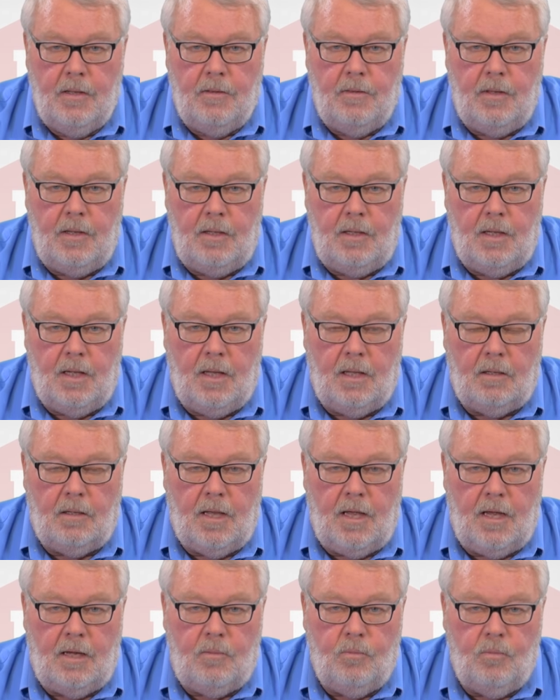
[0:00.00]
The uh,
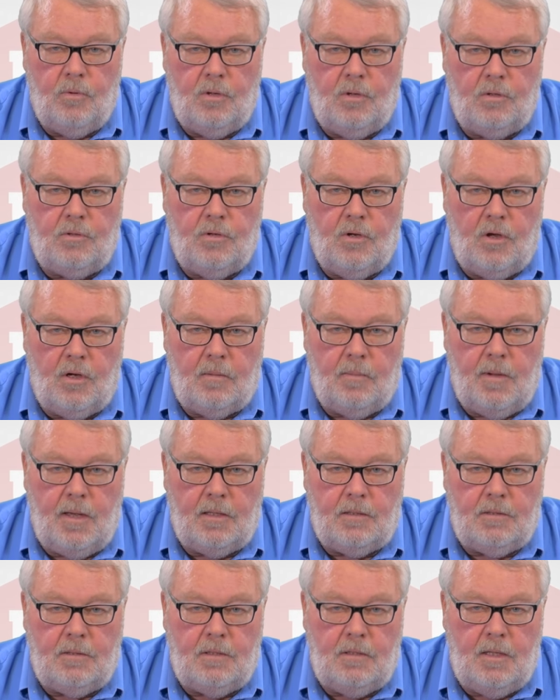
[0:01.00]
lock we're going to talk
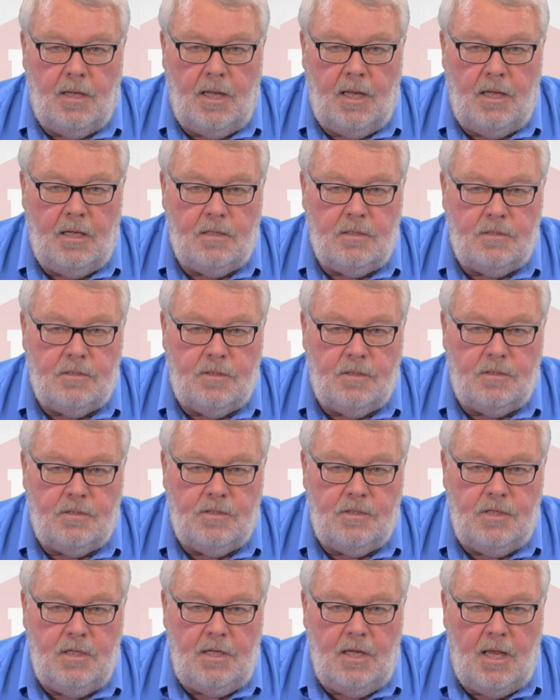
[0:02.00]
about today is the
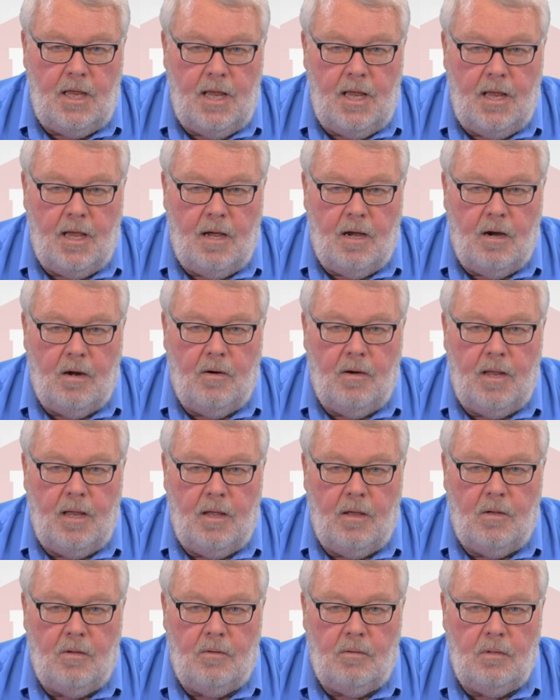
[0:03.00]

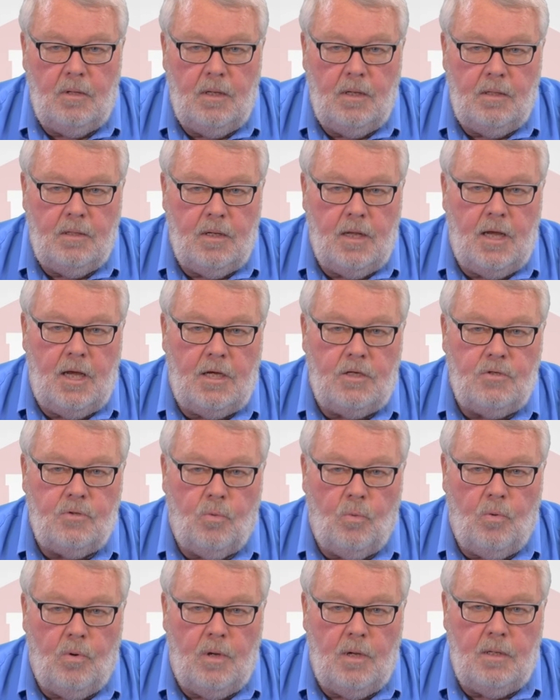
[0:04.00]

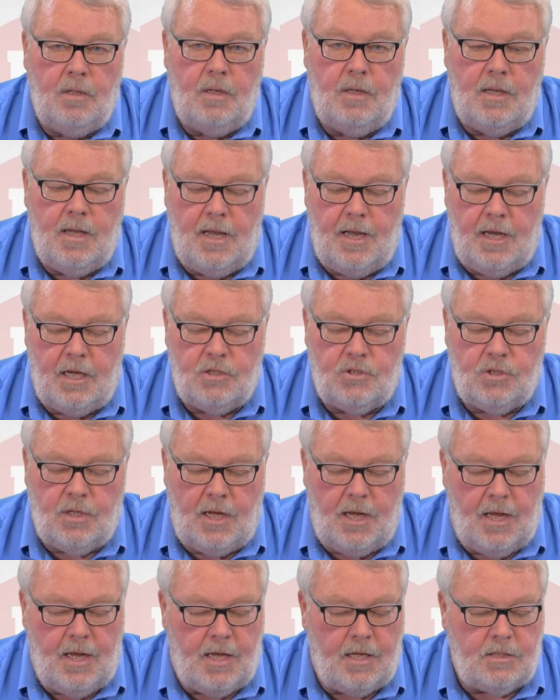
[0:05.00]

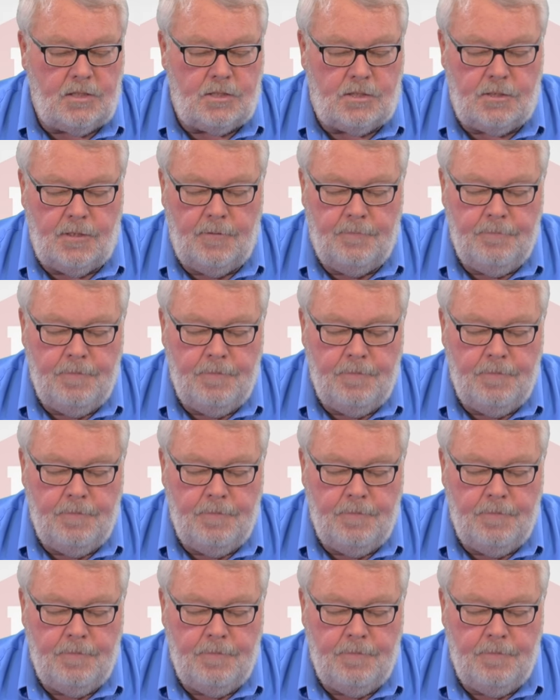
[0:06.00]
CARL-1-S.